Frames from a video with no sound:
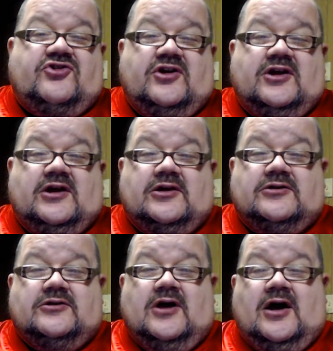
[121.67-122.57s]

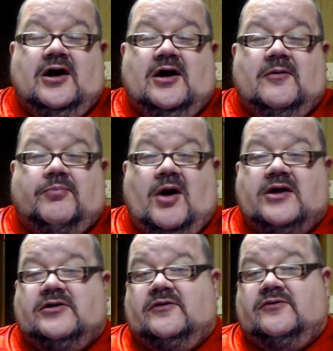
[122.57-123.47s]
in uh,
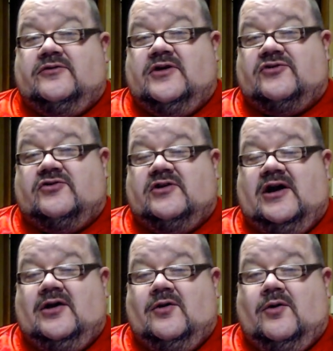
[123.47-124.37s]
Brighton
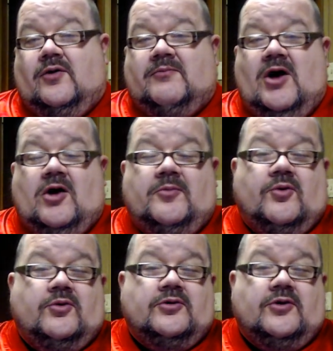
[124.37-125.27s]
yesterday, or
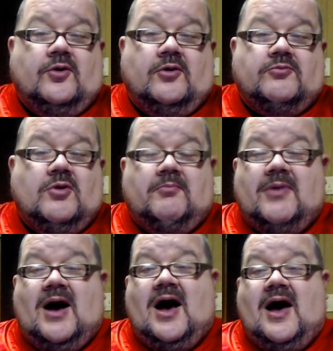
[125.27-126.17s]
Melbourne, or
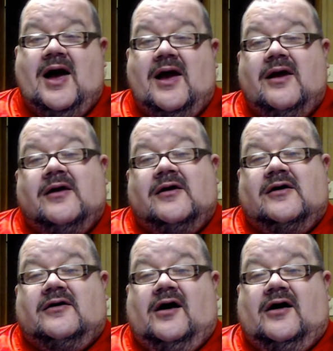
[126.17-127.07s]
Mumbai,
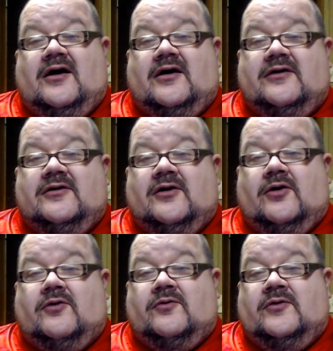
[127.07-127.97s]
uh, you
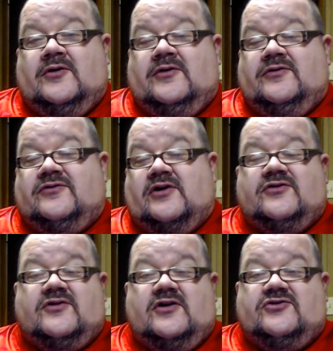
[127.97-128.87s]
know such and
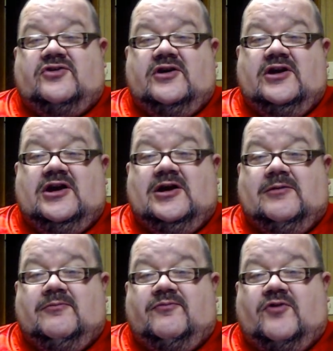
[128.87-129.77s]
such
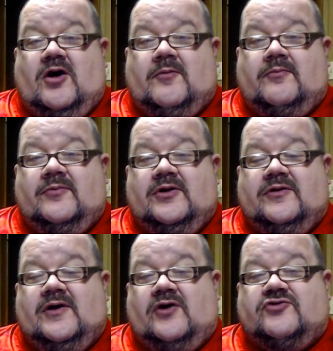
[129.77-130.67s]
team from you know, the
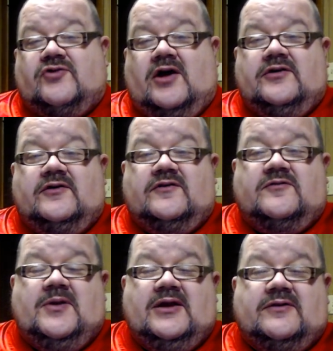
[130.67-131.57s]
Australians
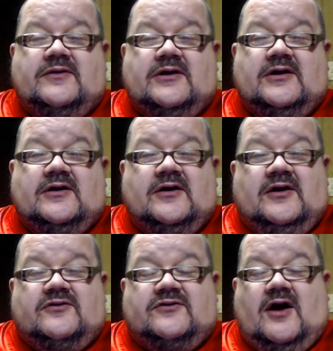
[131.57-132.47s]
beat the
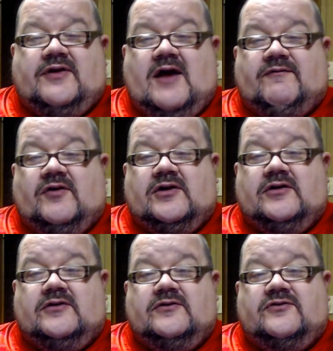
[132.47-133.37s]
South
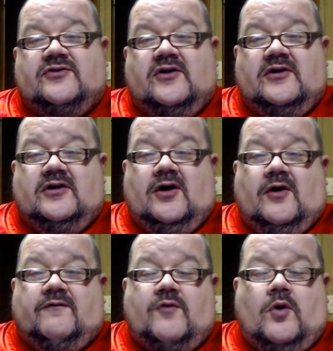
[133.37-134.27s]
Africans, you know,
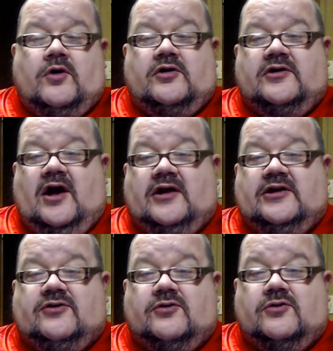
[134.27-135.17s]

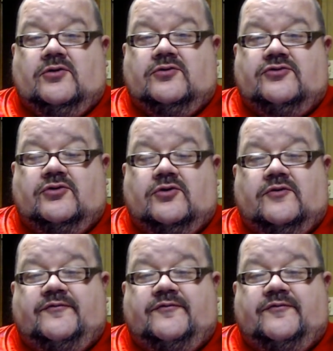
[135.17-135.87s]
492 to